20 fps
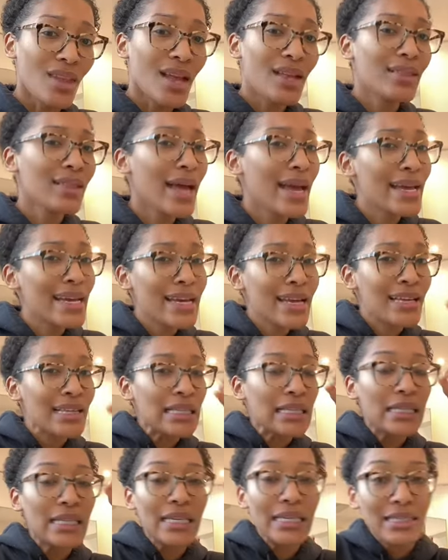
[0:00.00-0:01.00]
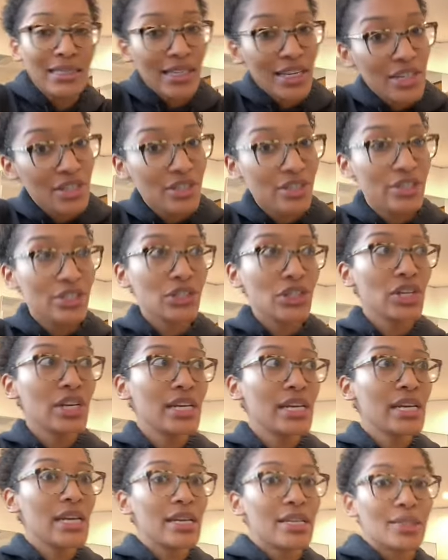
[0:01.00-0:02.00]
Like, this
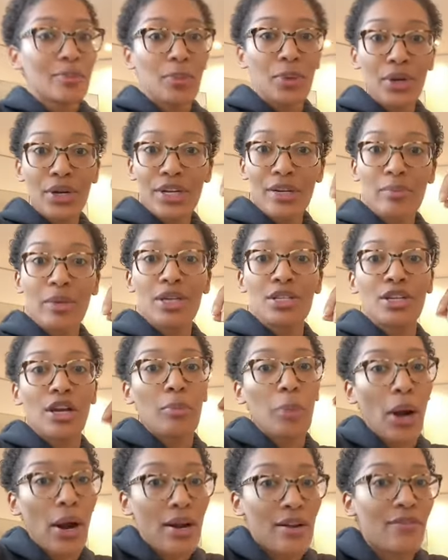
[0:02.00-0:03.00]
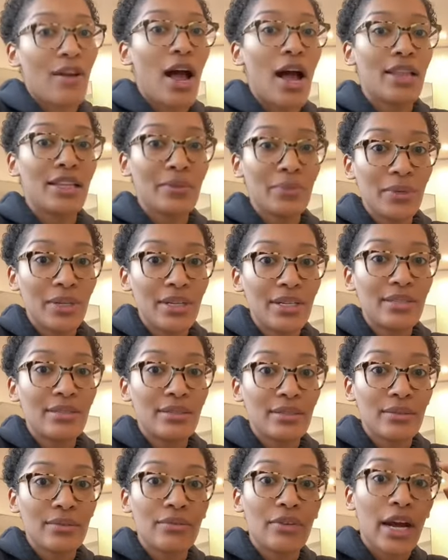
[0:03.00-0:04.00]
industry is pretty much a part of Hollywood
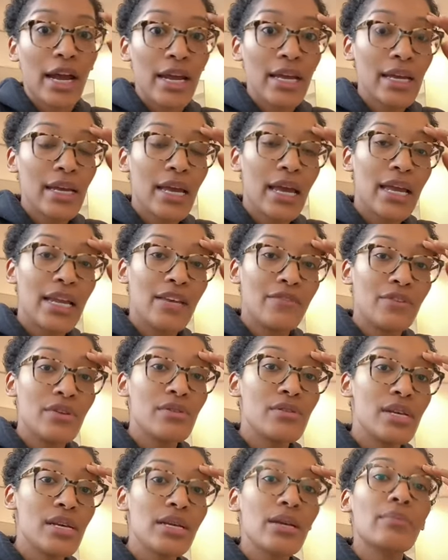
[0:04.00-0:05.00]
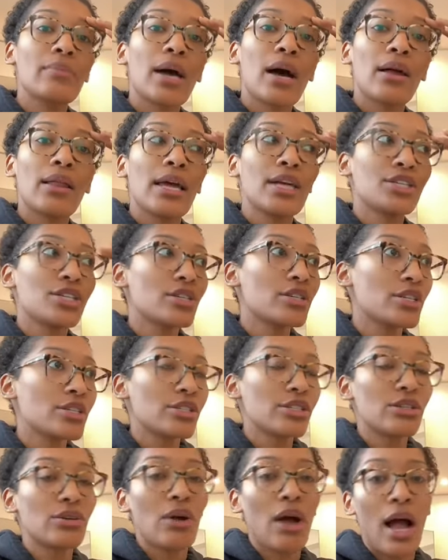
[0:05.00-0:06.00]
right? And if you think about like
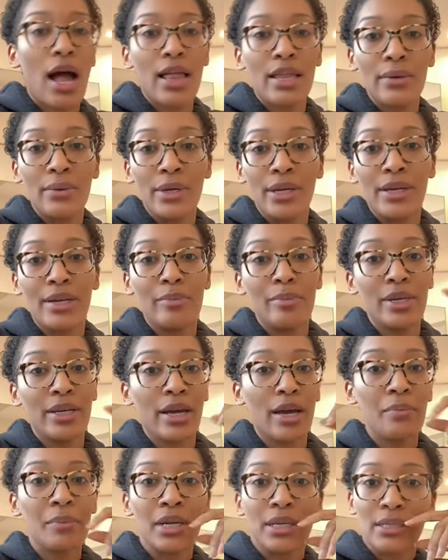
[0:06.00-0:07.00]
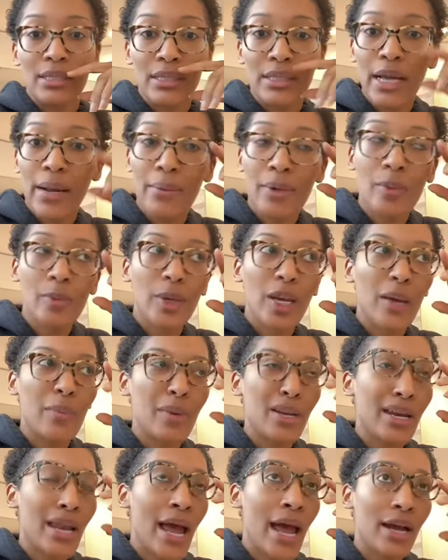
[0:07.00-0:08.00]
traditional Hollywood, becoming a celebrity,
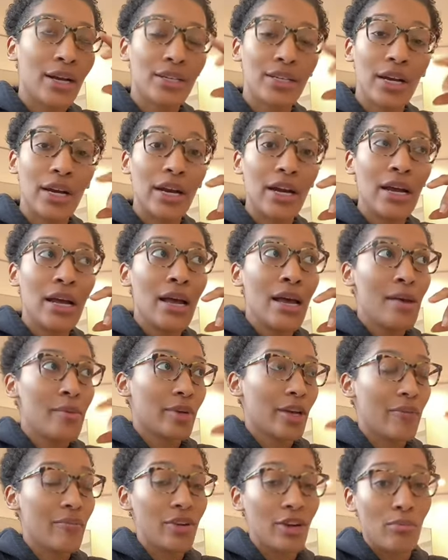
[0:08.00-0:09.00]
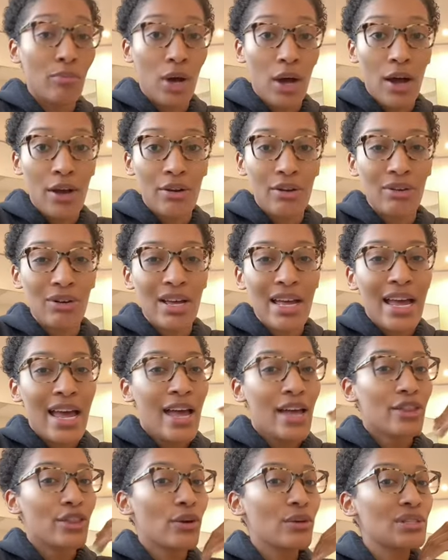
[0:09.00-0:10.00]
becoming an actor, becoming a model,
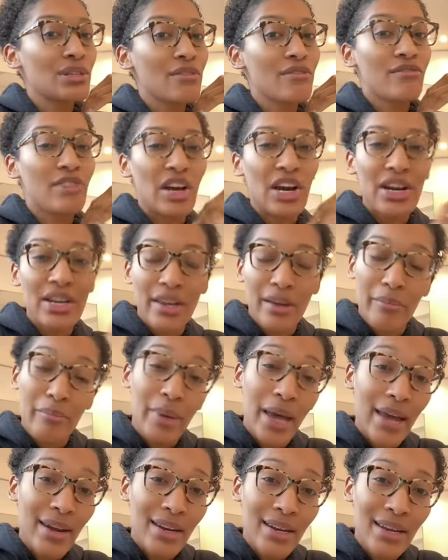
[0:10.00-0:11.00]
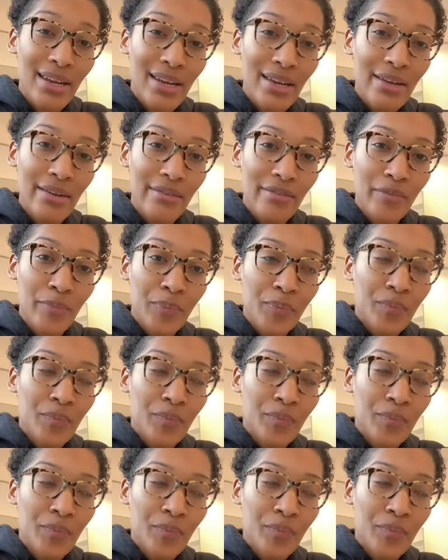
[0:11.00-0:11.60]
those are very competitive